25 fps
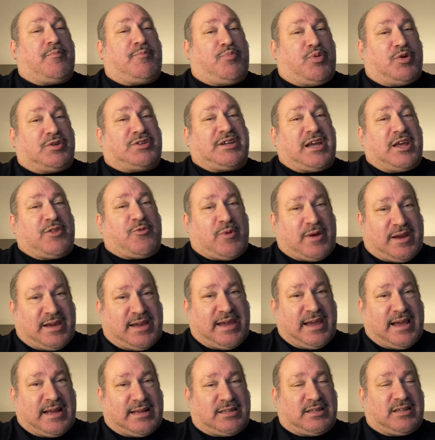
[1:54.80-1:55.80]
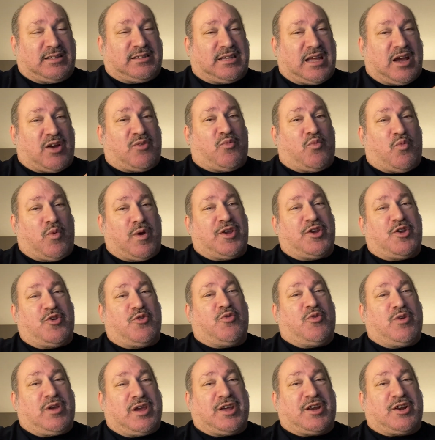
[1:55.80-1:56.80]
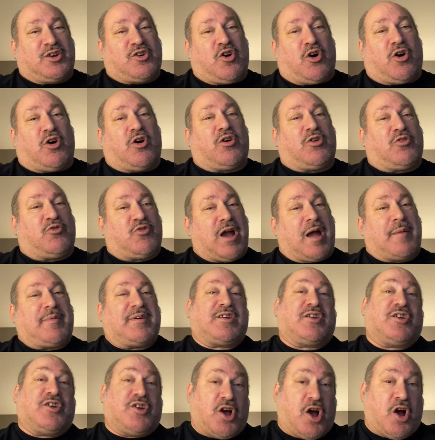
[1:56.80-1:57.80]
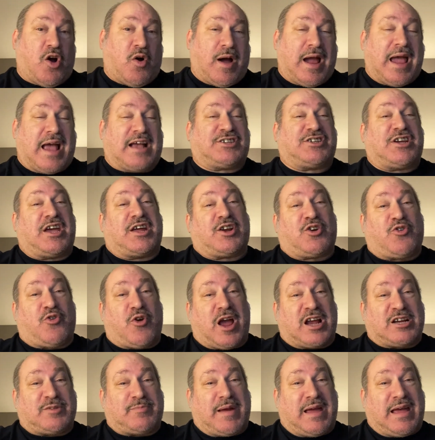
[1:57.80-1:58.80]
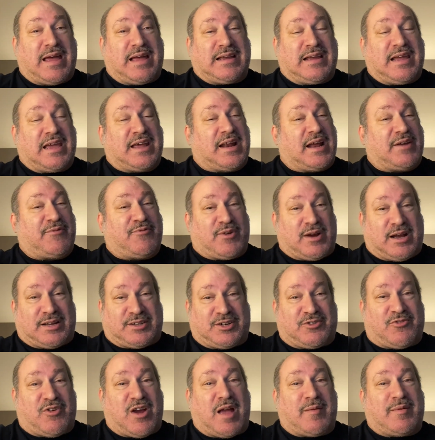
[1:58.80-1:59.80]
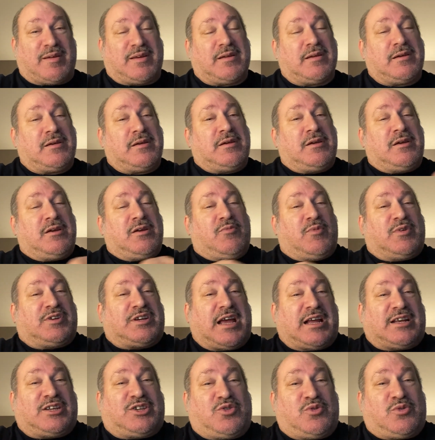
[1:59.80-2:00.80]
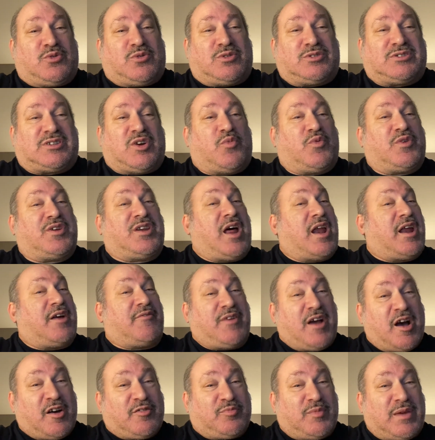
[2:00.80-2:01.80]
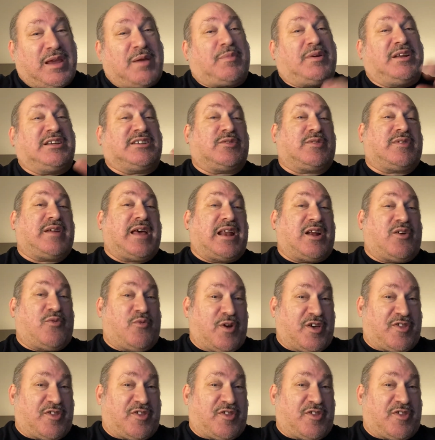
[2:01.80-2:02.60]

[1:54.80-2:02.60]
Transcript: Put together a kit that when you get a call, grab it and go. I actually had a crash bag and I forgot to grab it, which had tools that would not have helped me, but at least I would have had it